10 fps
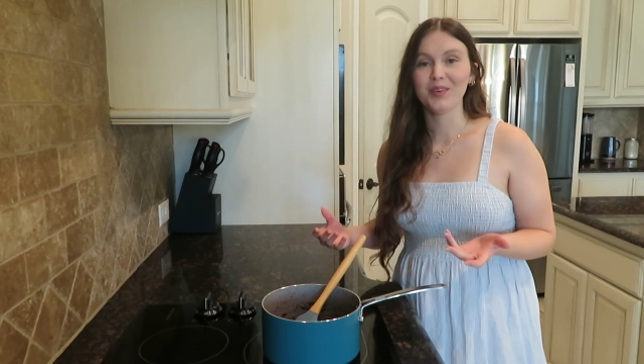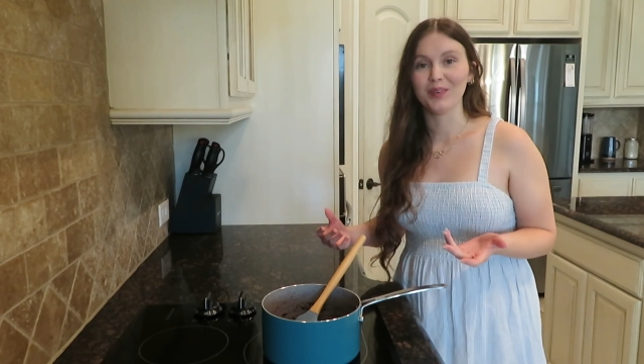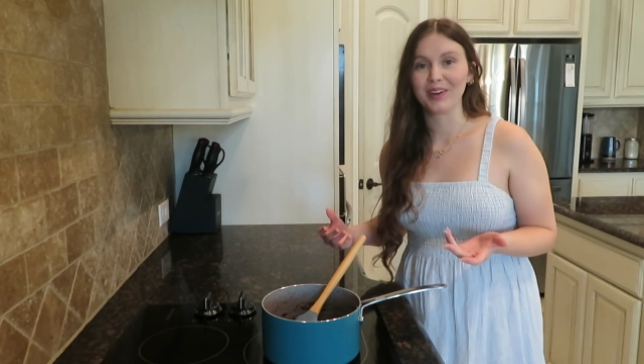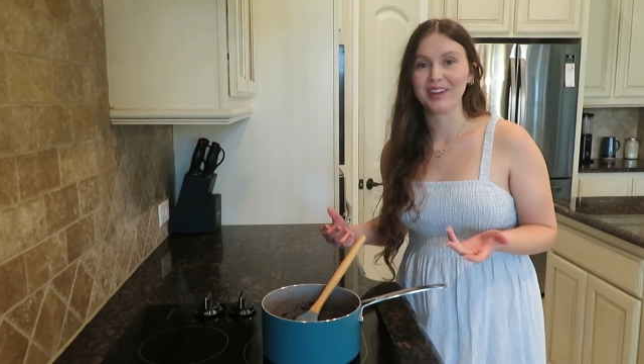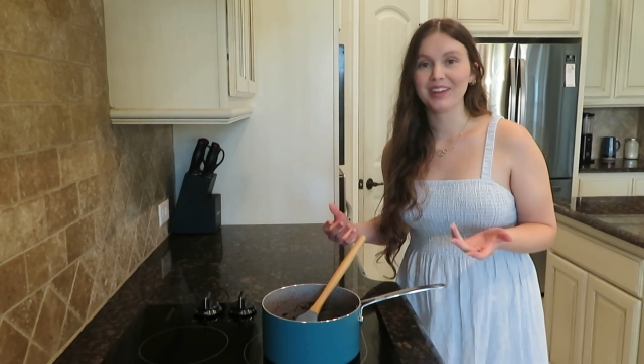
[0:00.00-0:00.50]

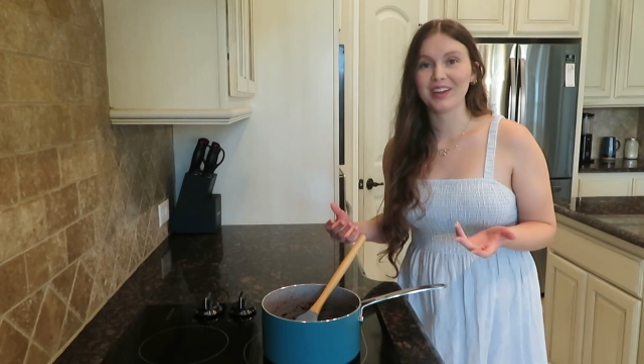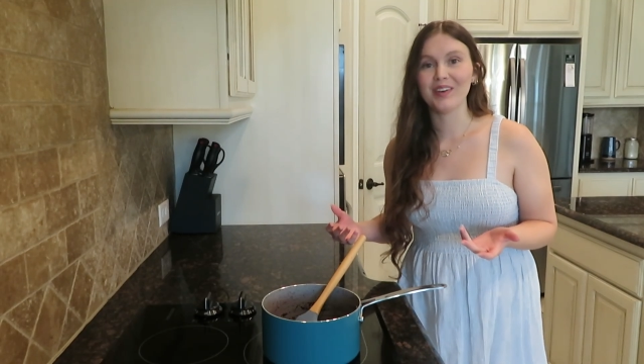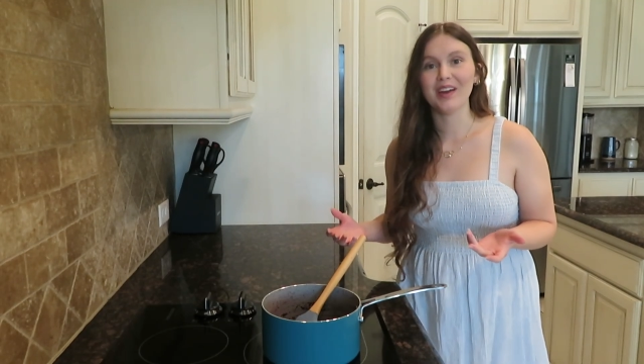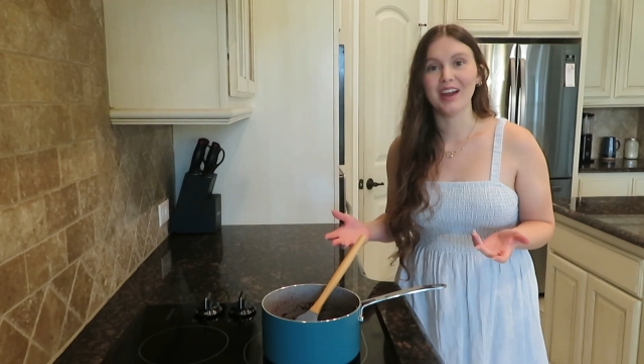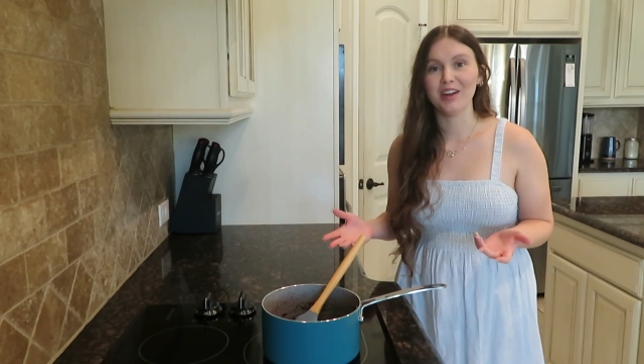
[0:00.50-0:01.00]
we're going to
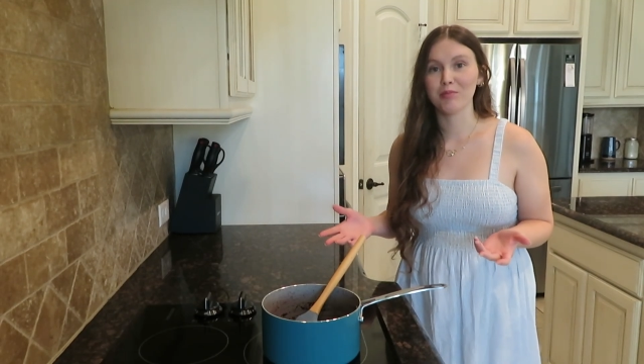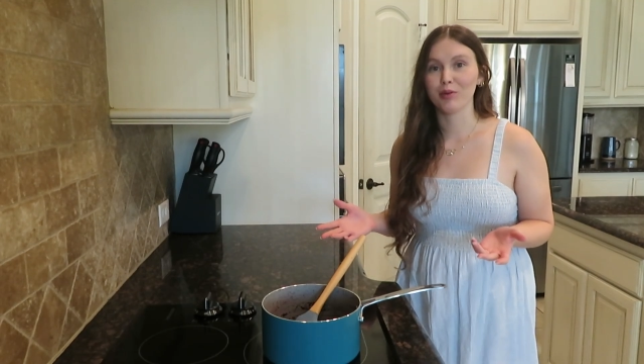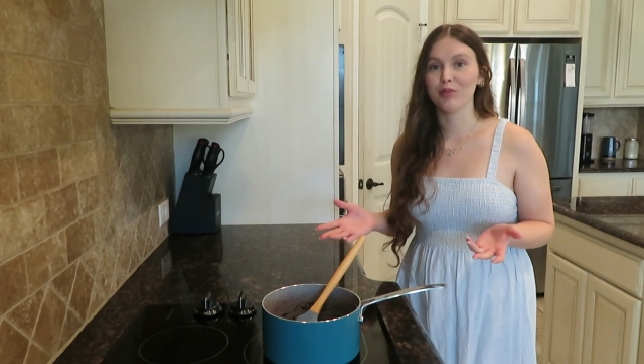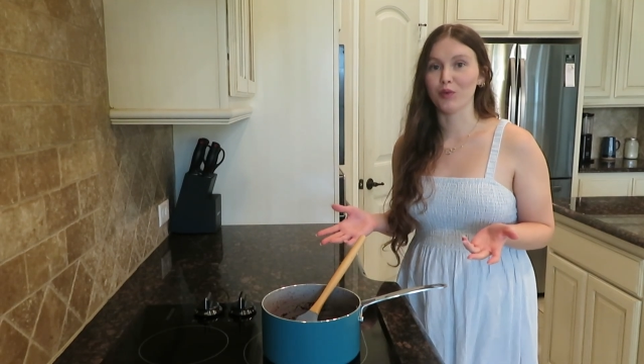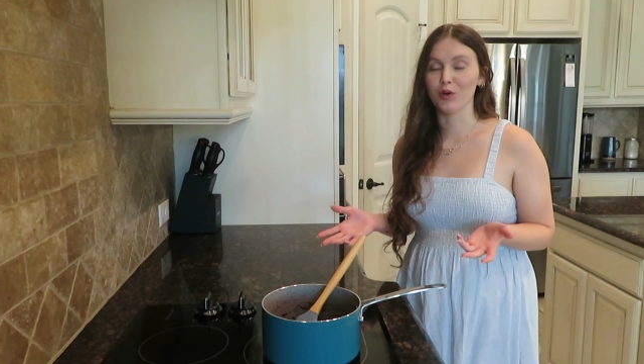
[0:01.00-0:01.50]
go ahead and
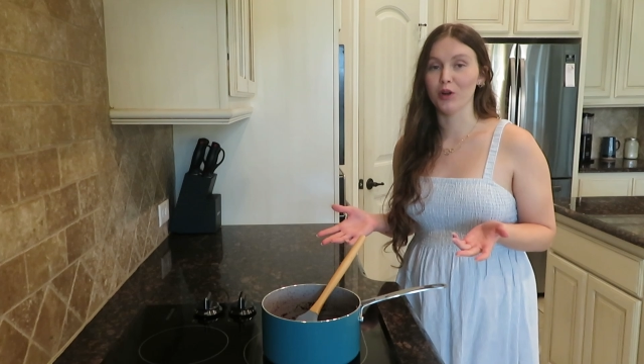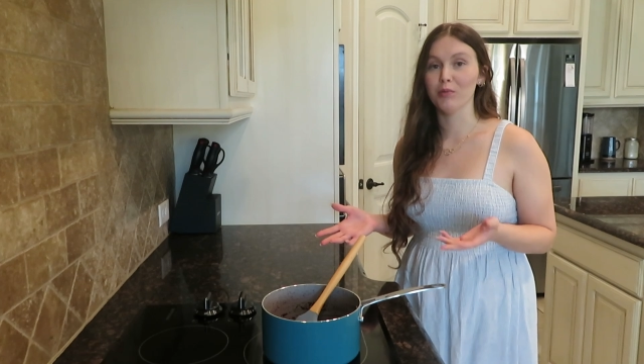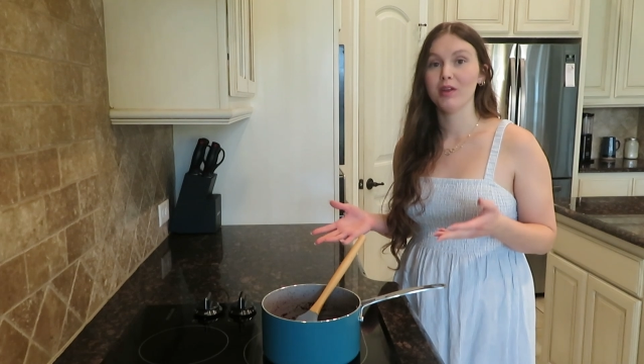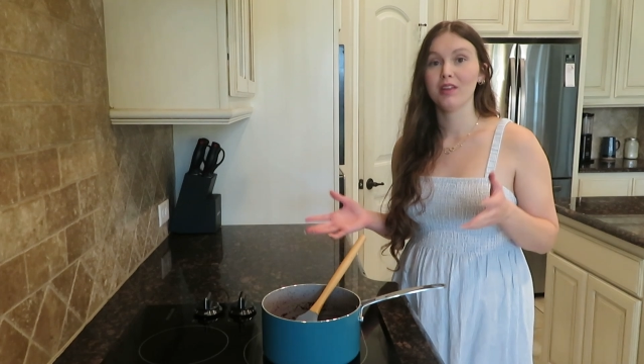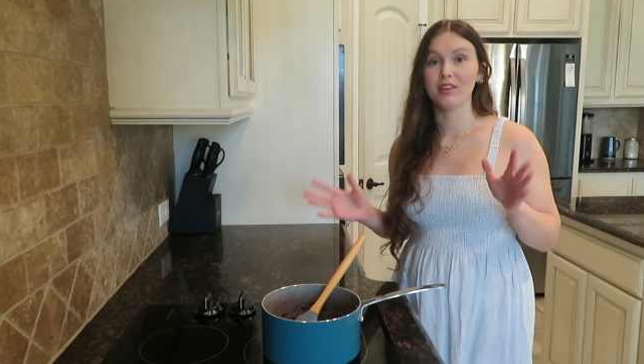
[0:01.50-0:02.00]

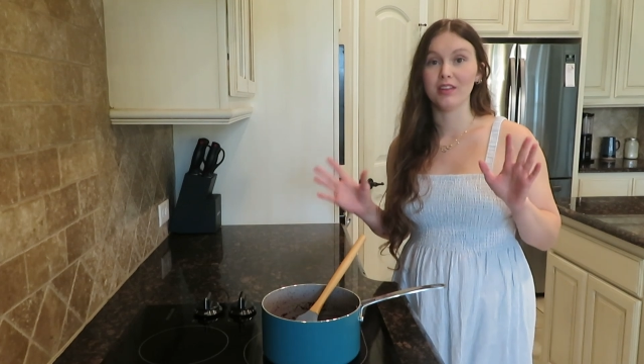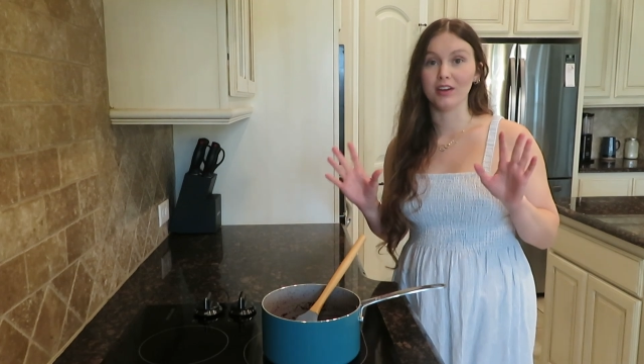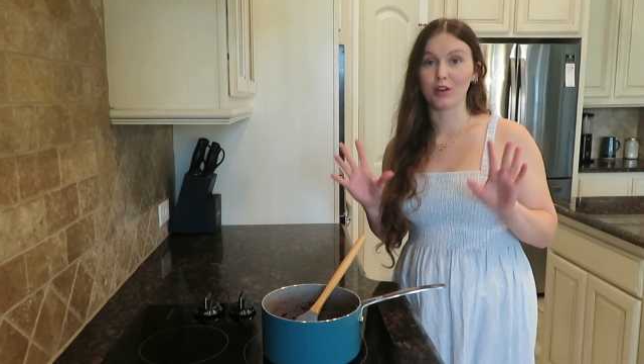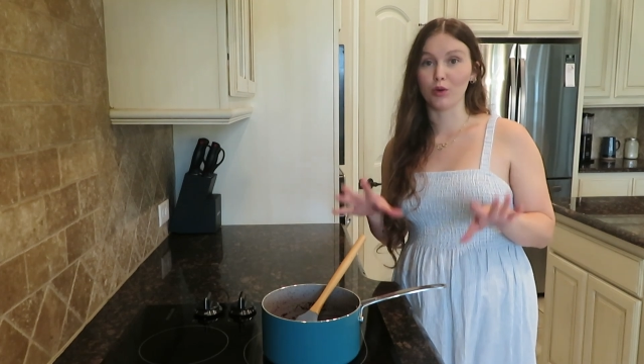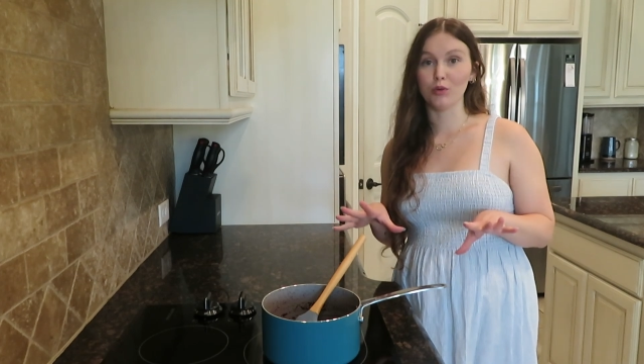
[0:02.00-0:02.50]
perform
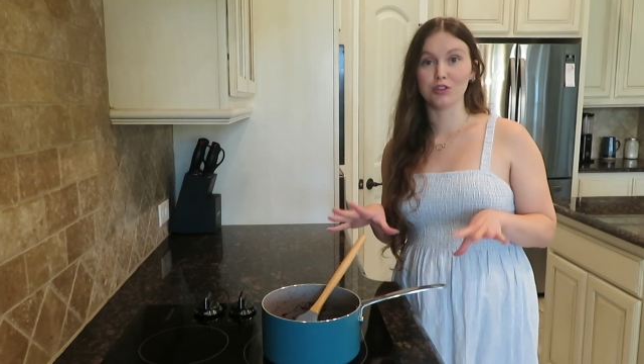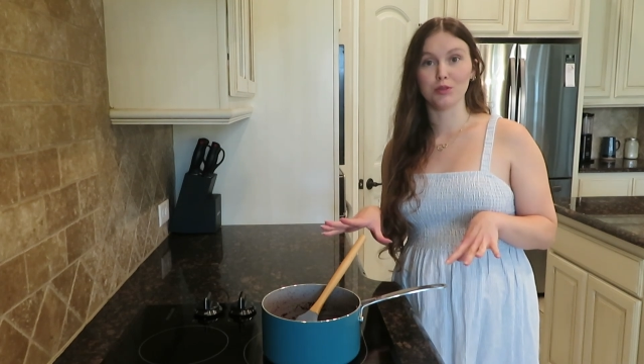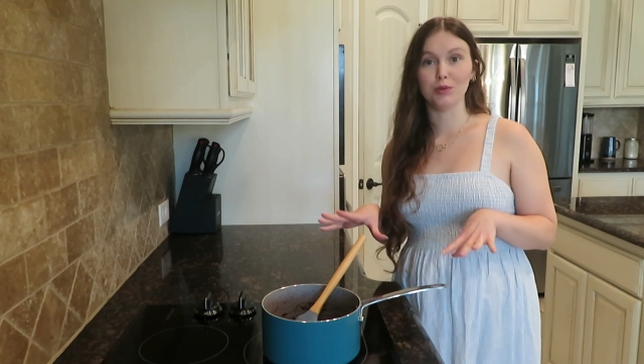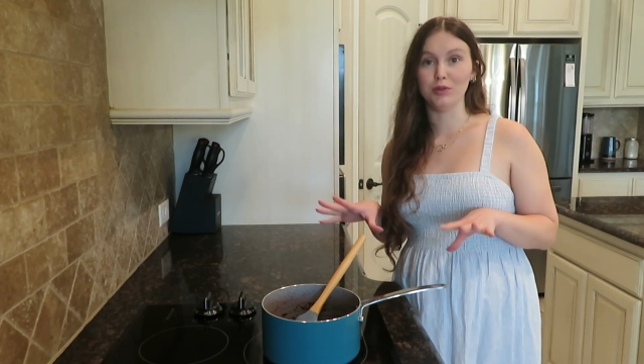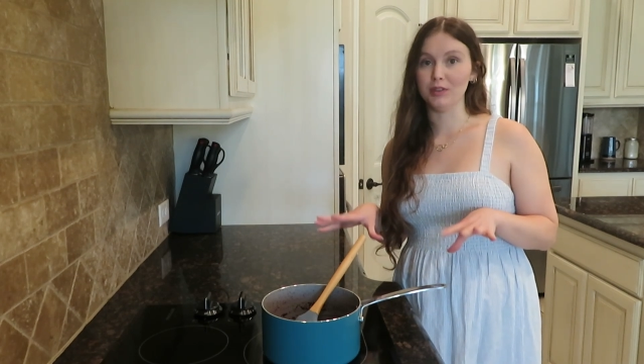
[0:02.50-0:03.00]
the cold
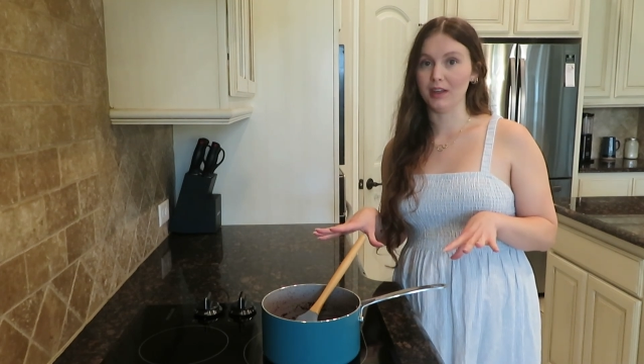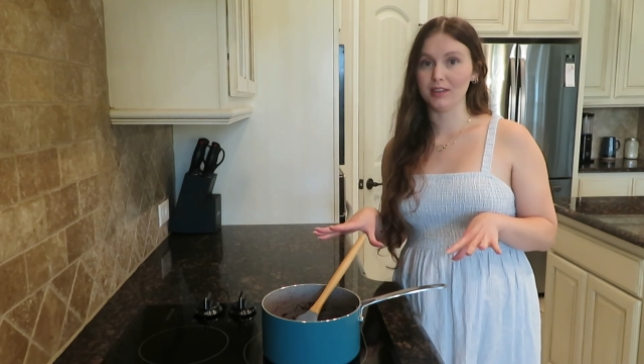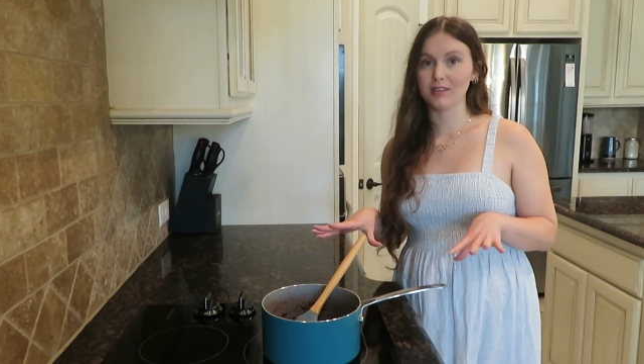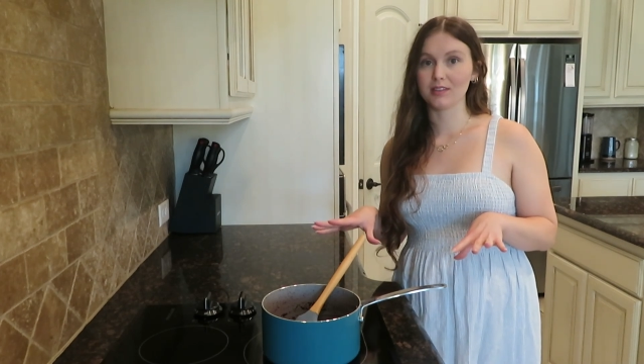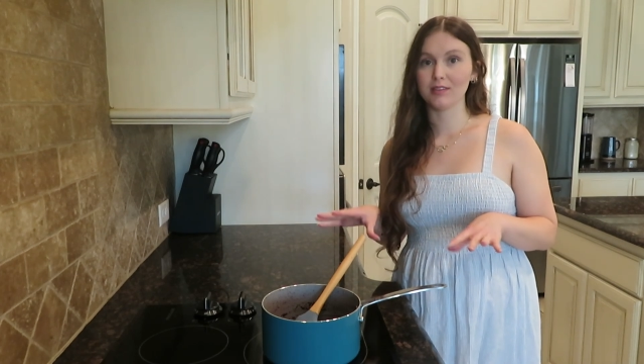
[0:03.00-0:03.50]
spoon
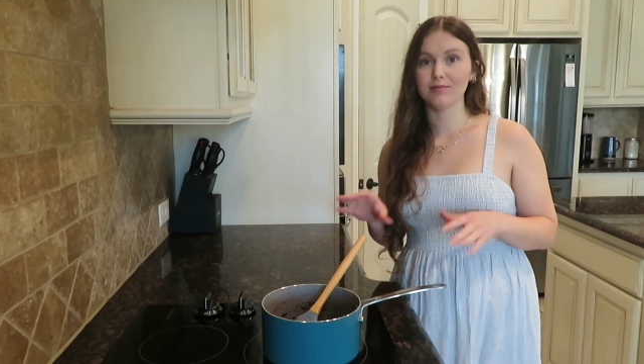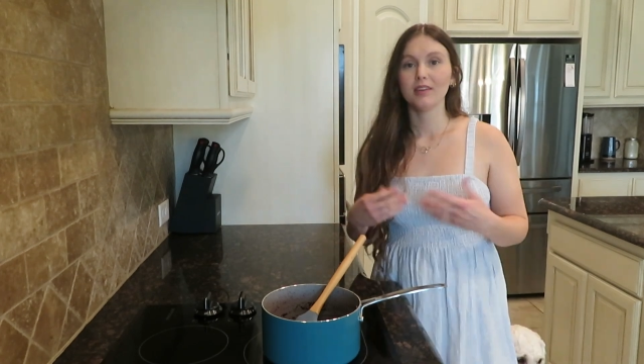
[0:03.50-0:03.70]
test.